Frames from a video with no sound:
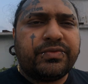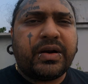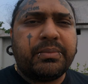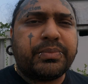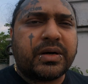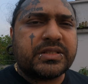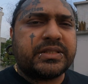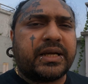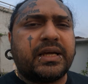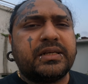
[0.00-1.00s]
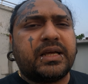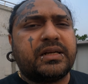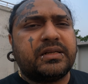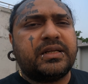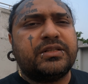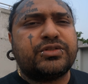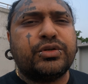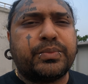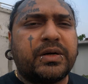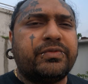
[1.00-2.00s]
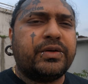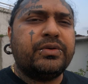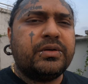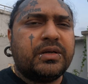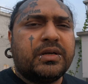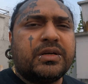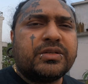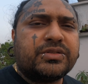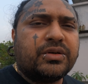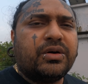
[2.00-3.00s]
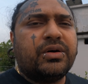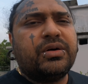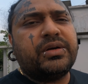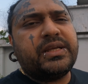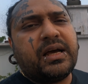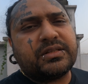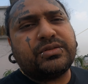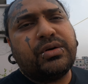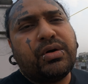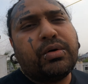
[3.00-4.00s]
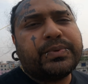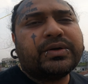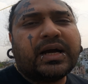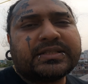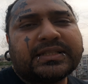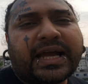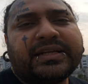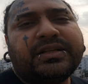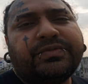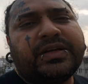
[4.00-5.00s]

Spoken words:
frame per second, and in super view. So yeah, so hope you guys like the